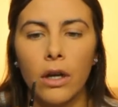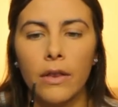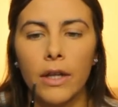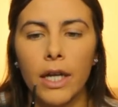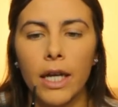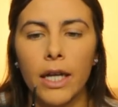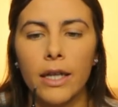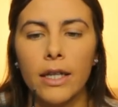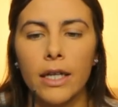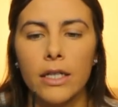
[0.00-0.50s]
on the
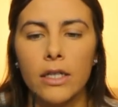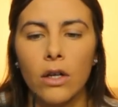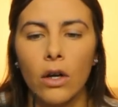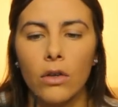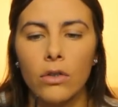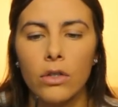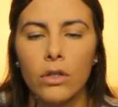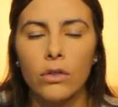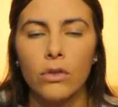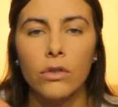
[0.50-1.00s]
end that's
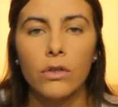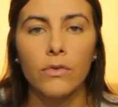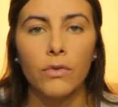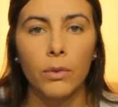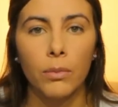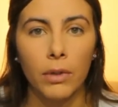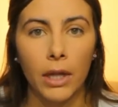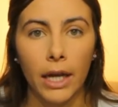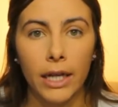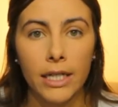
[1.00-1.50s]
also used
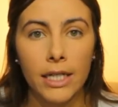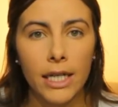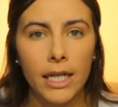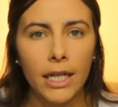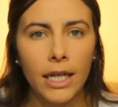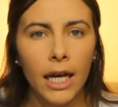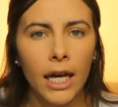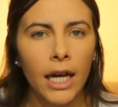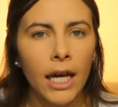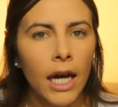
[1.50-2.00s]
for
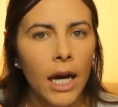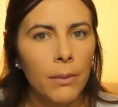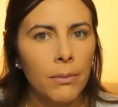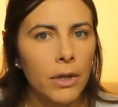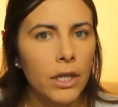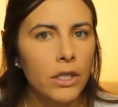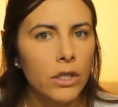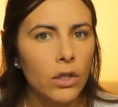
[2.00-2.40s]
blending, but